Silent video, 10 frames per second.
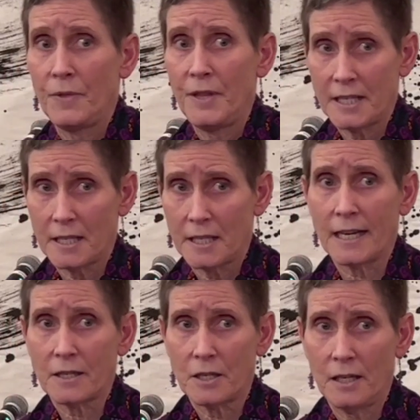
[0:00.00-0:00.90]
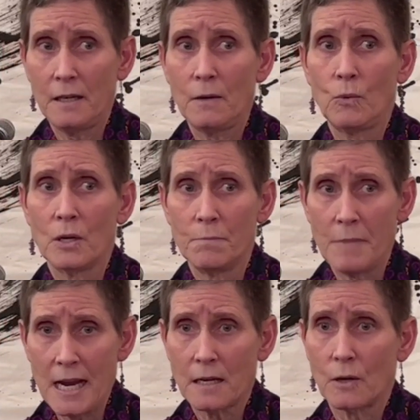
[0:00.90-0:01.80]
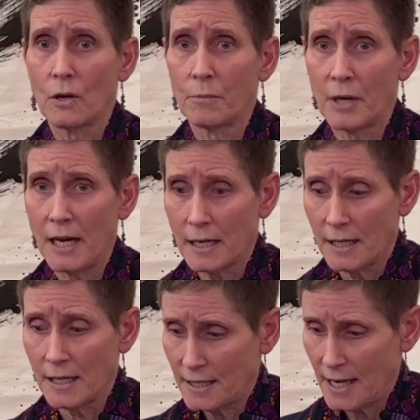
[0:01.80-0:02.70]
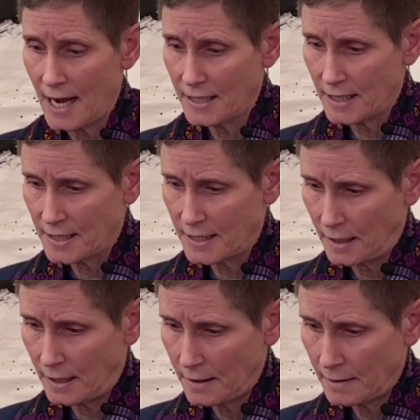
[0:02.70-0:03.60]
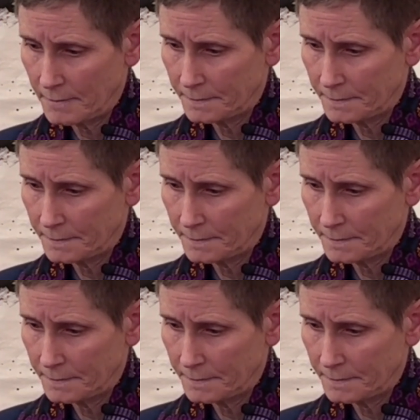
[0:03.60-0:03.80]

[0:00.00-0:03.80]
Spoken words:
this election will make or break us as a city.